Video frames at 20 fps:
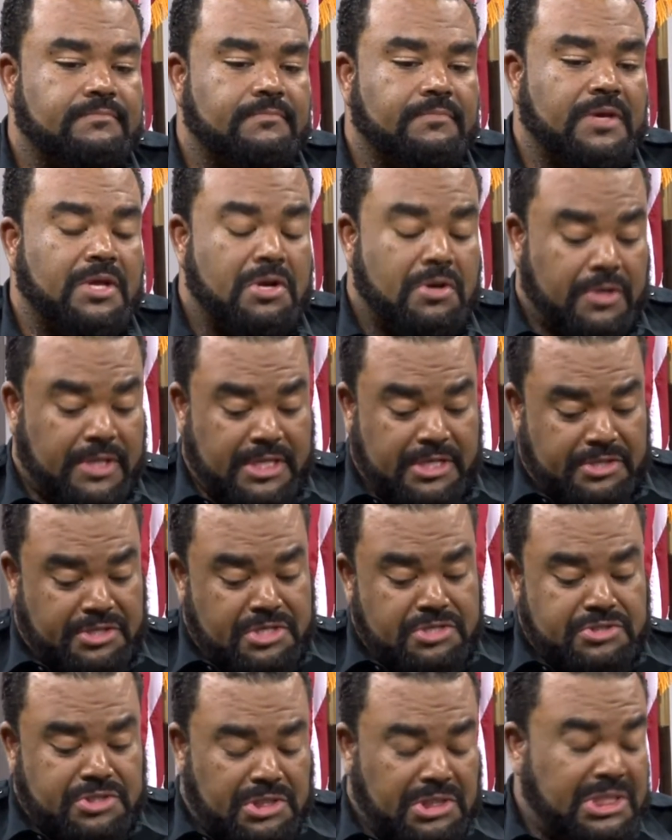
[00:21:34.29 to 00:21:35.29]

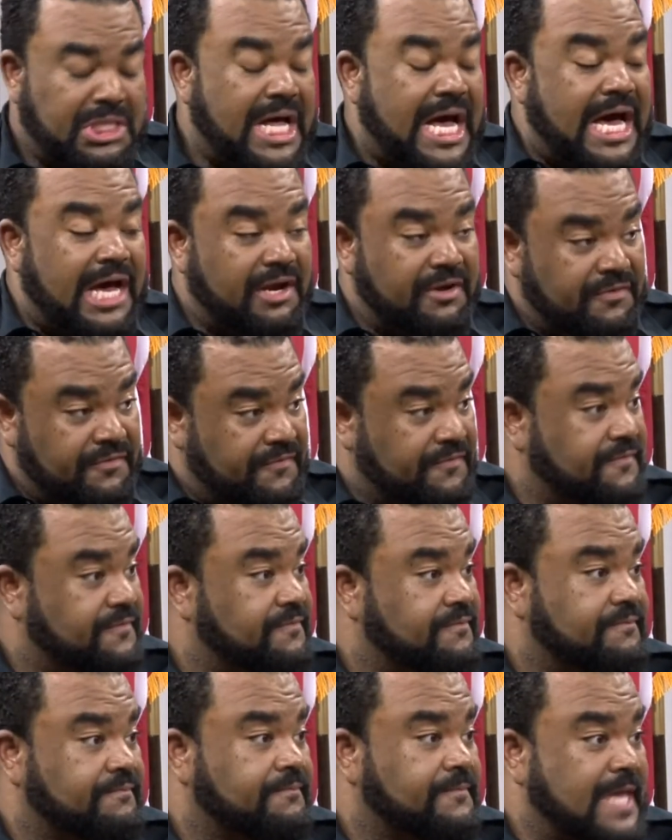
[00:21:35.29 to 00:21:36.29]
there's a lot
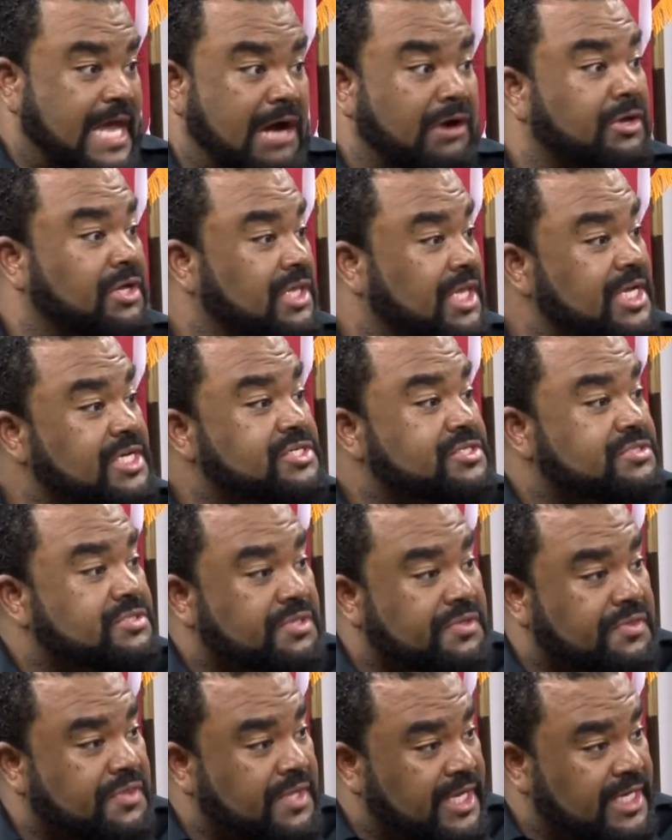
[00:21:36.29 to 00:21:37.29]
of calculations
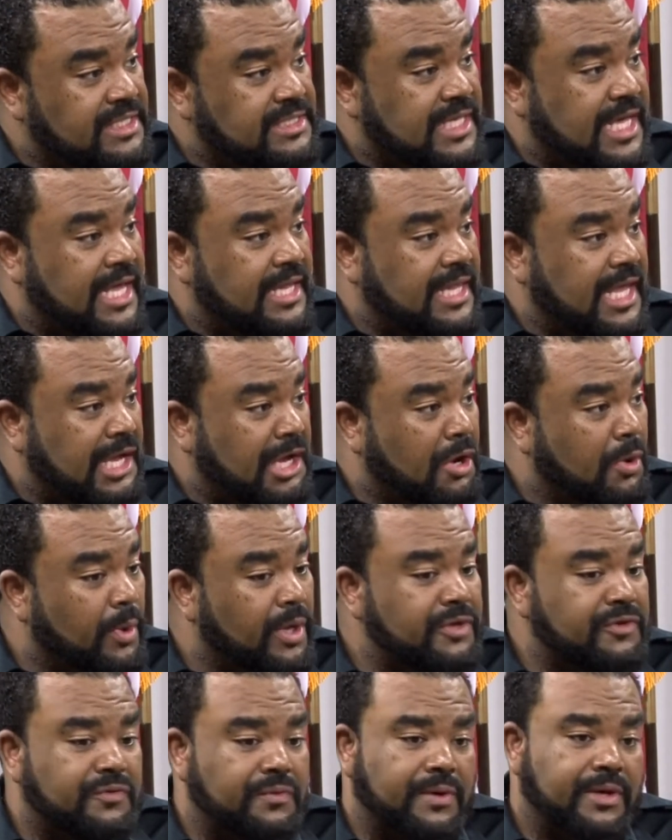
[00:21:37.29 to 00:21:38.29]
and things that go
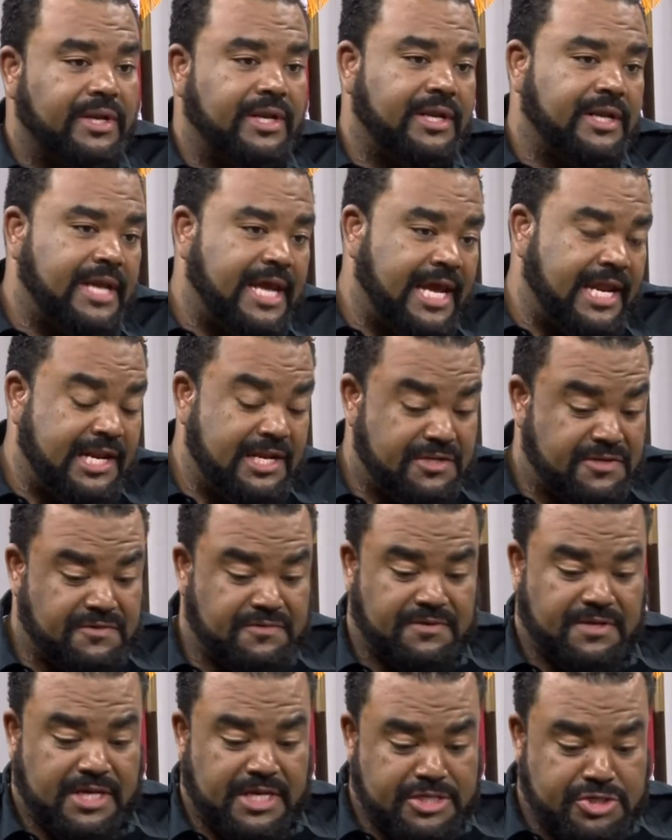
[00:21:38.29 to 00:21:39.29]
into it, and it's
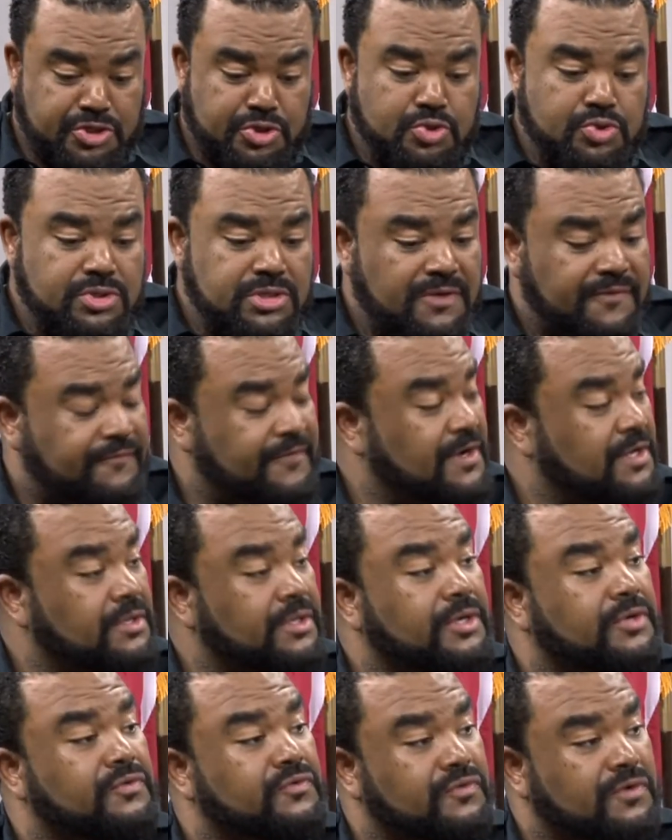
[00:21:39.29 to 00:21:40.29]
usually fairly
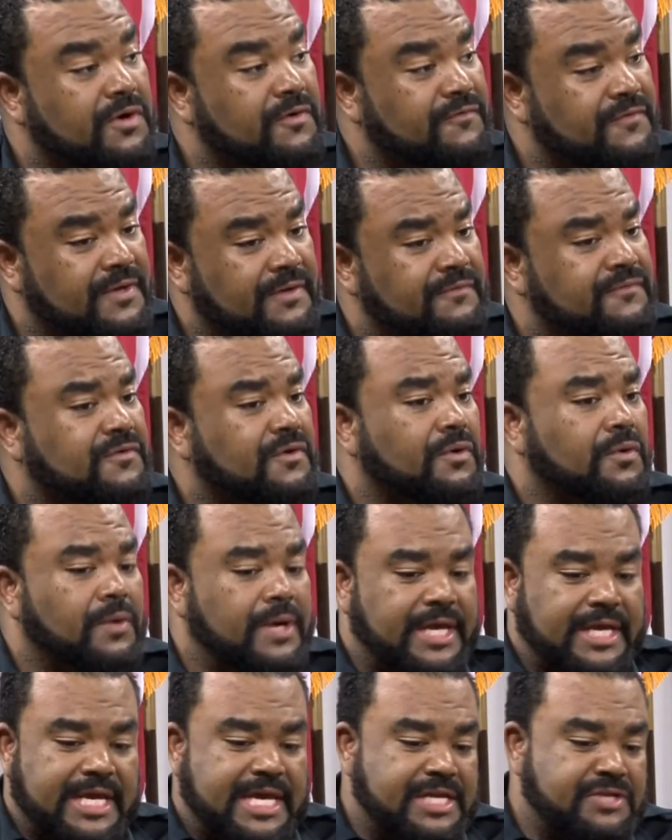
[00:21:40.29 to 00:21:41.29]
conservative, so
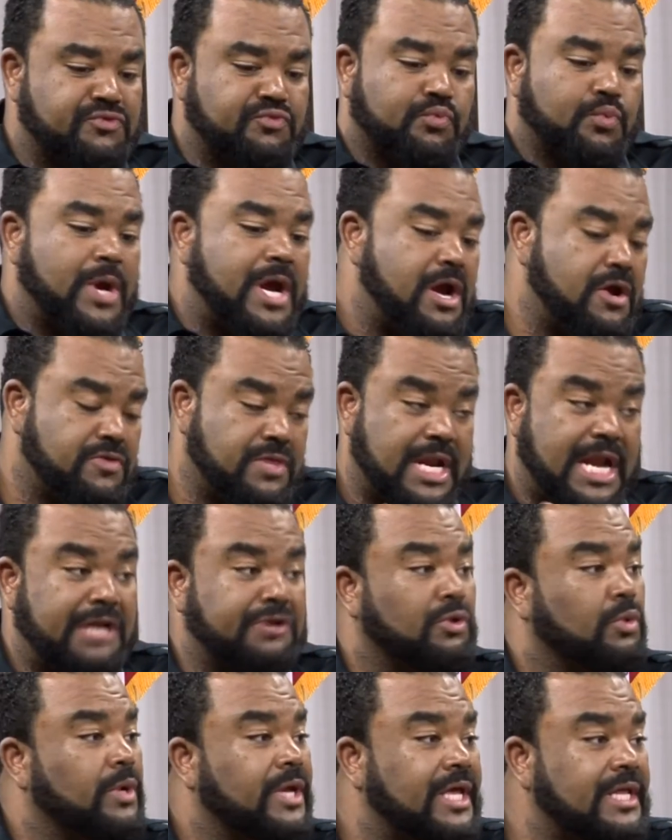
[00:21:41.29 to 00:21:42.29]
it's rare that I
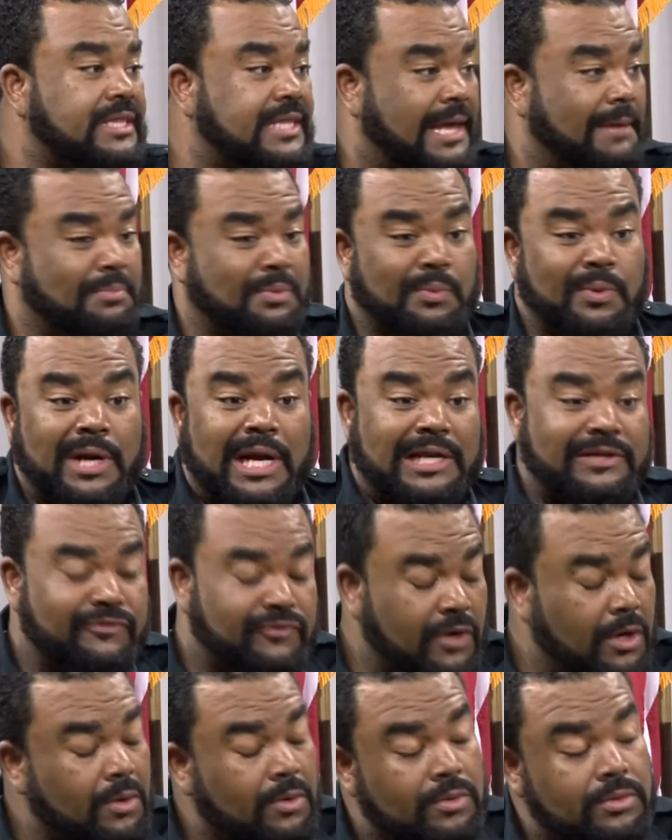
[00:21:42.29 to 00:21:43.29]
don't hit that. But when I
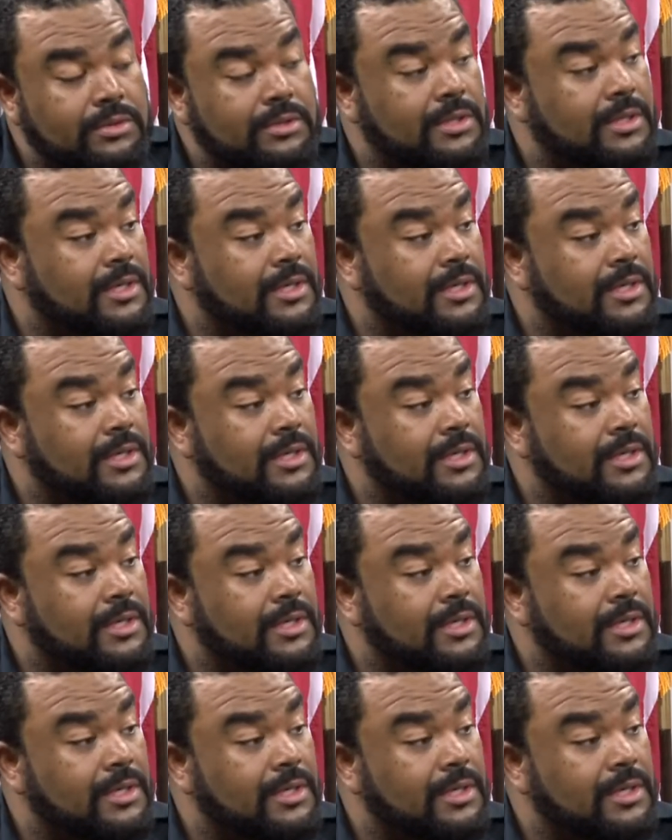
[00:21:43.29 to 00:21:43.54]
don't,